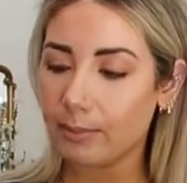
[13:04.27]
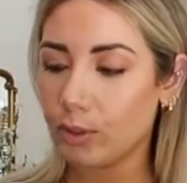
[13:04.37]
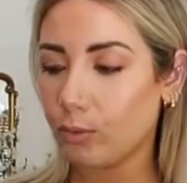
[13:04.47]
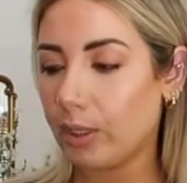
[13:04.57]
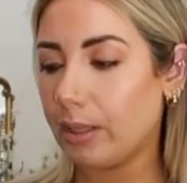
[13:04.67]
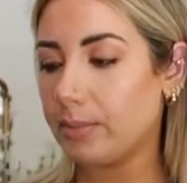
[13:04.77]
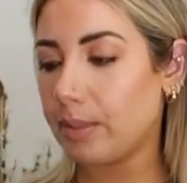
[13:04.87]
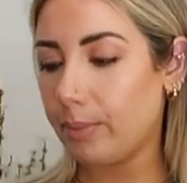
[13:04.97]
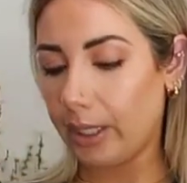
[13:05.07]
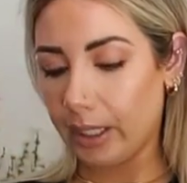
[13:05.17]
swims,
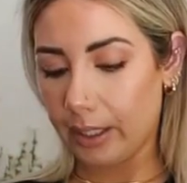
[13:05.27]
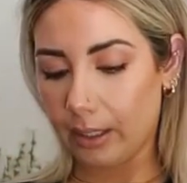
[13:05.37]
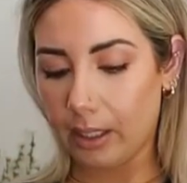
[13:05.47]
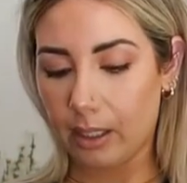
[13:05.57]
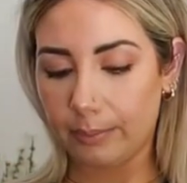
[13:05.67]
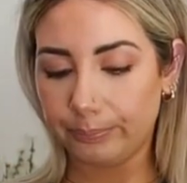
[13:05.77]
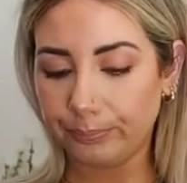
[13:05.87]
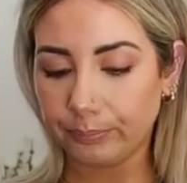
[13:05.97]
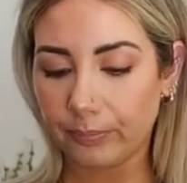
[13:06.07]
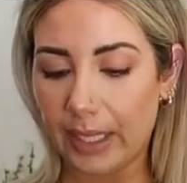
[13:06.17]
but um,
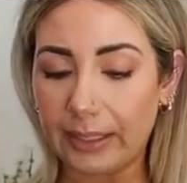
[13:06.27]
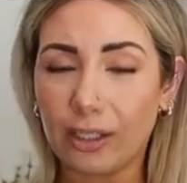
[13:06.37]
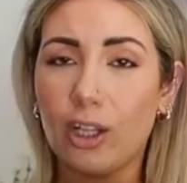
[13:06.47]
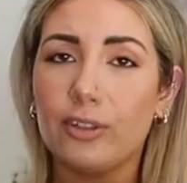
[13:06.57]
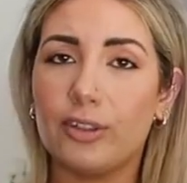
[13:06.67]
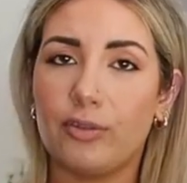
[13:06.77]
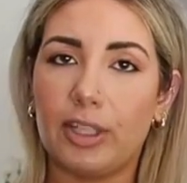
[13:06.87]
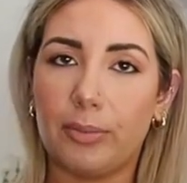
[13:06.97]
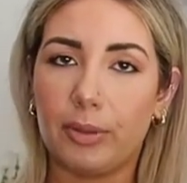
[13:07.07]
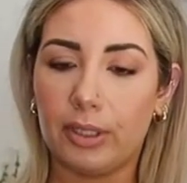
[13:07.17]
yeah, the color is really
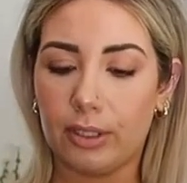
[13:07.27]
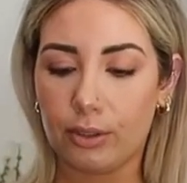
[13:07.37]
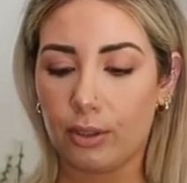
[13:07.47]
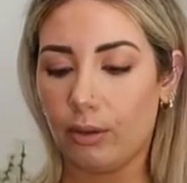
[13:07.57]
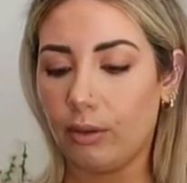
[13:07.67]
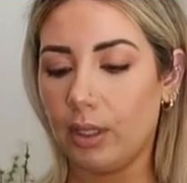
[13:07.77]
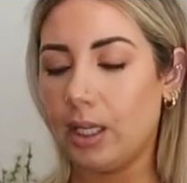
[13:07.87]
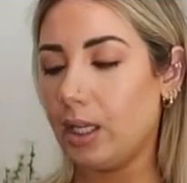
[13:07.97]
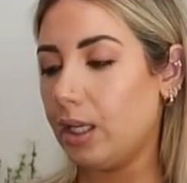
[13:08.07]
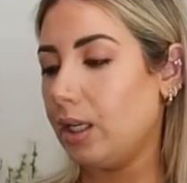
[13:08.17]
pretty too.
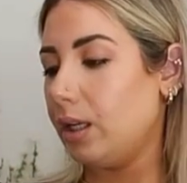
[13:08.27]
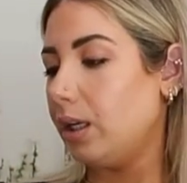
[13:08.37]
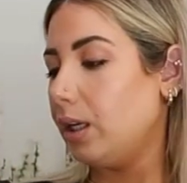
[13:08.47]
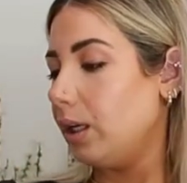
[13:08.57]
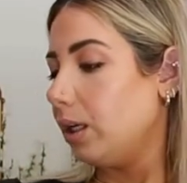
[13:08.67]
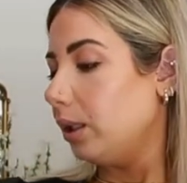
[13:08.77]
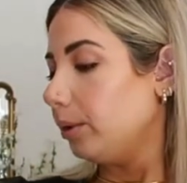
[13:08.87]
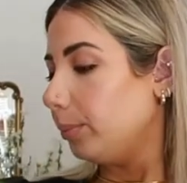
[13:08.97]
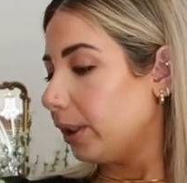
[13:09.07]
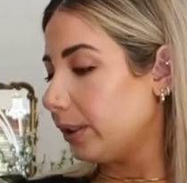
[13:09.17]

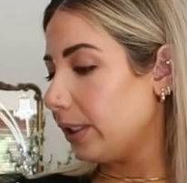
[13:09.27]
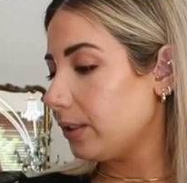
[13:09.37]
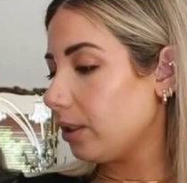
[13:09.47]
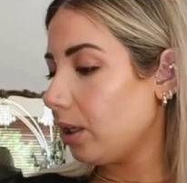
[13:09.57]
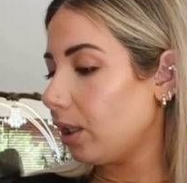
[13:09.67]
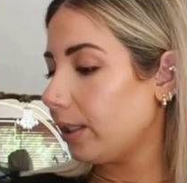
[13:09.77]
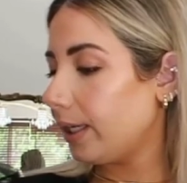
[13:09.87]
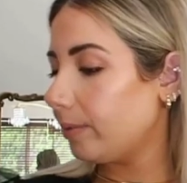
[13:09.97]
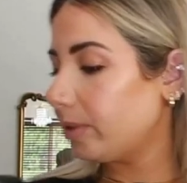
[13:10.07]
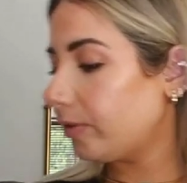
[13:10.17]
But these are all the
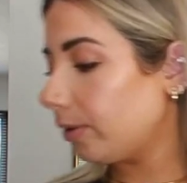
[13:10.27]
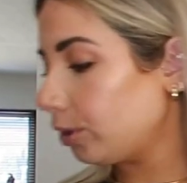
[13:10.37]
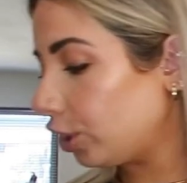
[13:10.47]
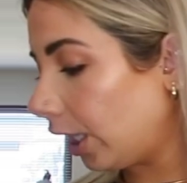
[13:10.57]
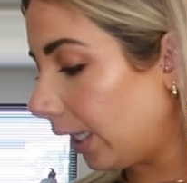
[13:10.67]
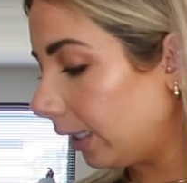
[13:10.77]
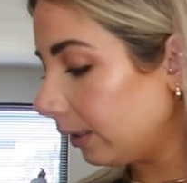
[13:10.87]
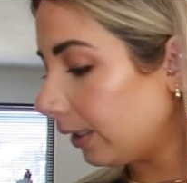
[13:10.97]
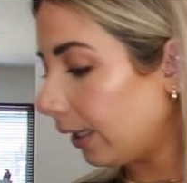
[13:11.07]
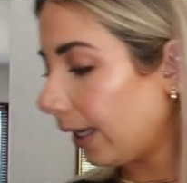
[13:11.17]
items from Shane.
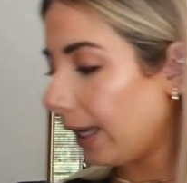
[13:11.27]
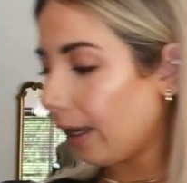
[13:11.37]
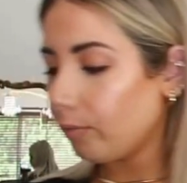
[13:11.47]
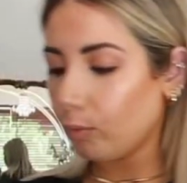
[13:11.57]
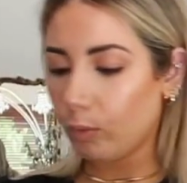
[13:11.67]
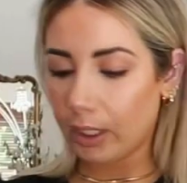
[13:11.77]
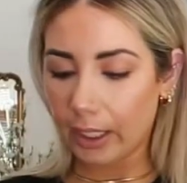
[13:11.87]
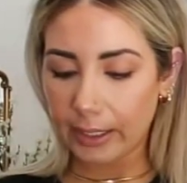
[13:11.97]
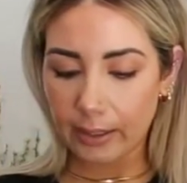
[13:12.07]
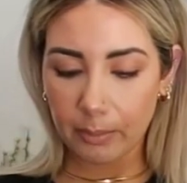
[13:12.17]
Then I have one
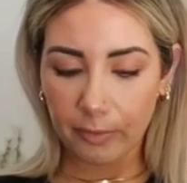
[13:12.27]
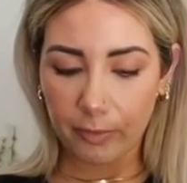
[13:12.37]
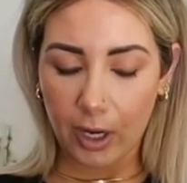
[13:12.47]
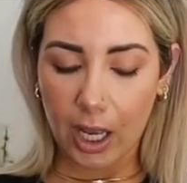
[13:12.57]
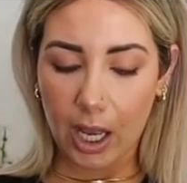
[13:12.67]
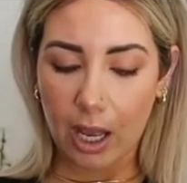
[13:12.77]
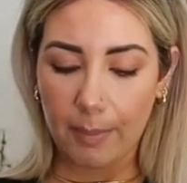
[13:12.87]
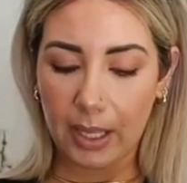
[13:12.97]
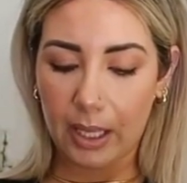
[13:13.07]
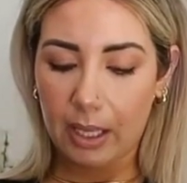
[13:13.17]
item from
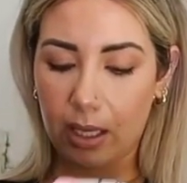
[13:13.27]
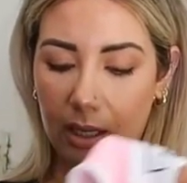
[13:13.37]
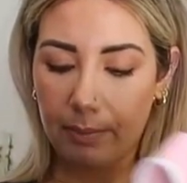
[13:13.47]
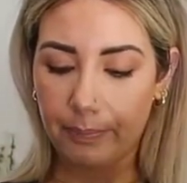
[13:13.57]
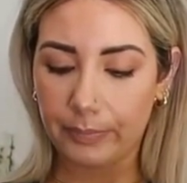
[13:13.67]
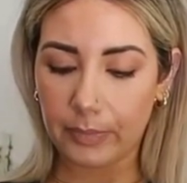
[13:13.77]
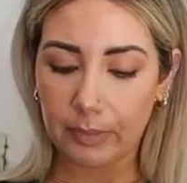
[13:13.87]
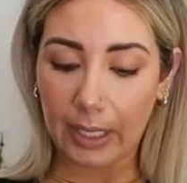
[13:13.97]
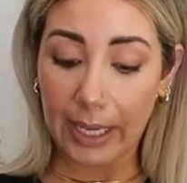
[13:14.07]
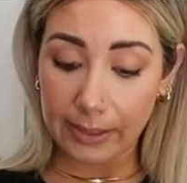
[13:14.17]
um,
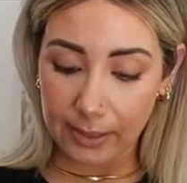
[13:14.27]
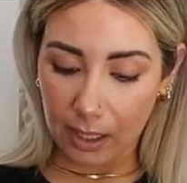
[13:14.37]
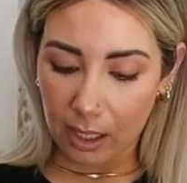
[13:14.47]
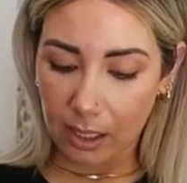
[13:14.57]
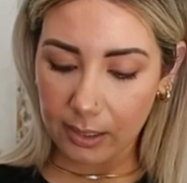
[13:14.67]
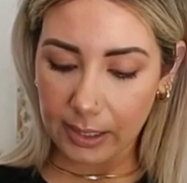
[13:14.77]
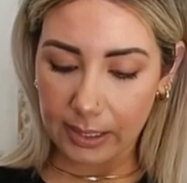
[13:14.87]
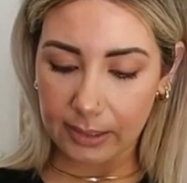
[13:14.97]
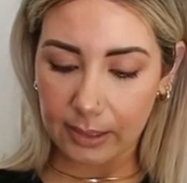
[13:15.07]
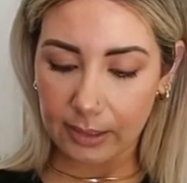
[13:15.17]
ASOS. It's
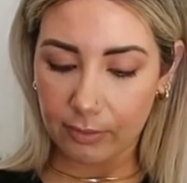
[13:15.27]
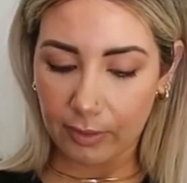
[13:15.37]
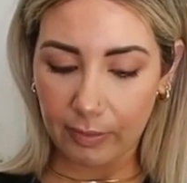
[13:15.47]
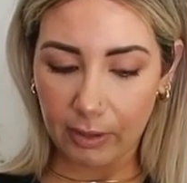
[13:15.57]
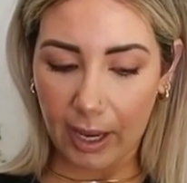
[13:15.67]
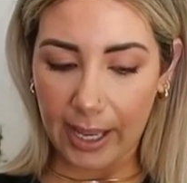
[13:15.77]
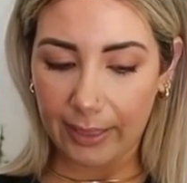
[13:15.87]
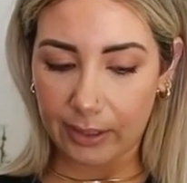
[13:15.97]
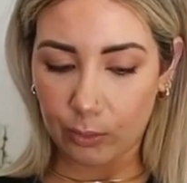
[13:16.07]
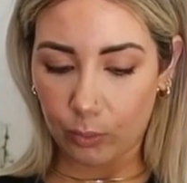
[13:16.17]
this River
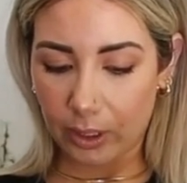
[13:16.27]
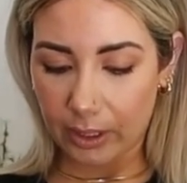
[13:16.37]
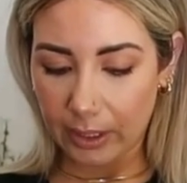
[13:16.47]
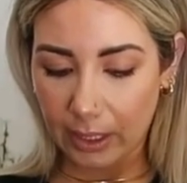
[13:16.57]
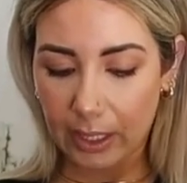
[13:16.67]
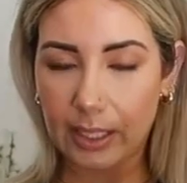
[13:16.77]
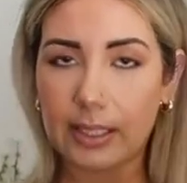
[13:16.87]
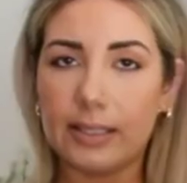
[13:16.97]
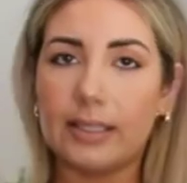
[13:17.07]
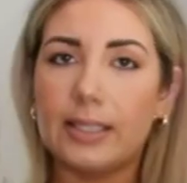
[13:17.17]
Island one. It is
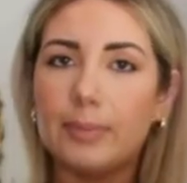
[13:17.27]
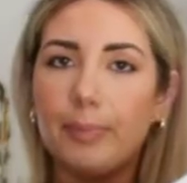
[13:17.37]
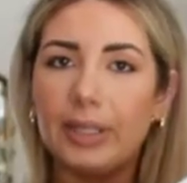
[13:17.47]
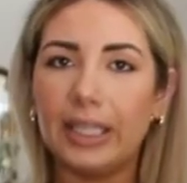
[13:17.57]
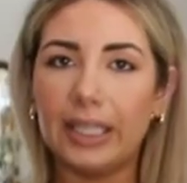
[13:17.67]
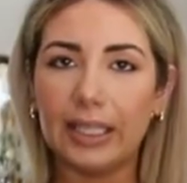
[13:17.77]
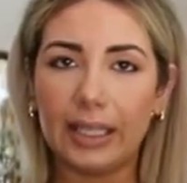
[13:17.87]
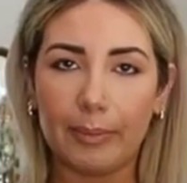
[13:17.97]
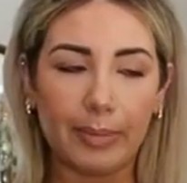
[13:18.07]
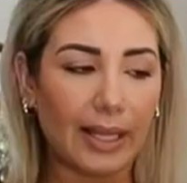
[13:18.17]
this pink,
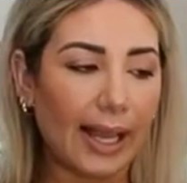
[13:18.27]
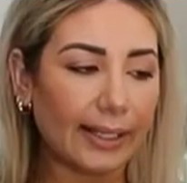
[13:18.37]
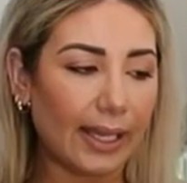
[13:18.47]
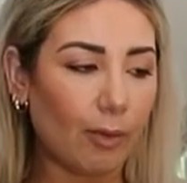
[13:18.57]
black, and